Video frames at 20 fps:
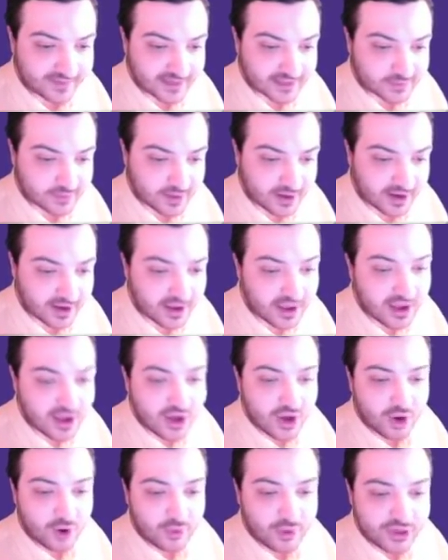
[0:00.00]
That's why
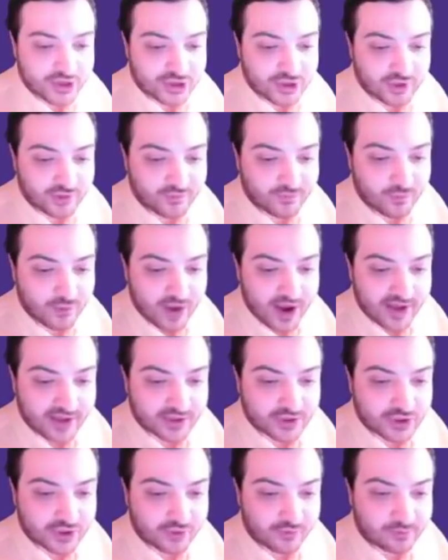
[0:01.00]
white should have
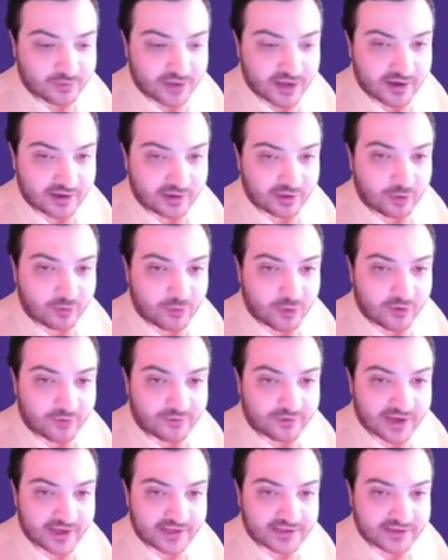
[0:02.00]
waited, should have played a little more
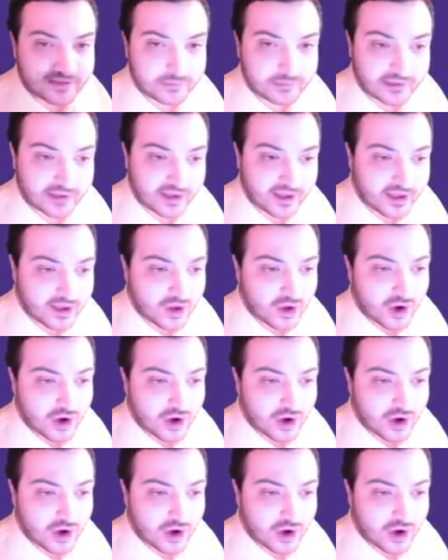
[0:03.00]
flexibly,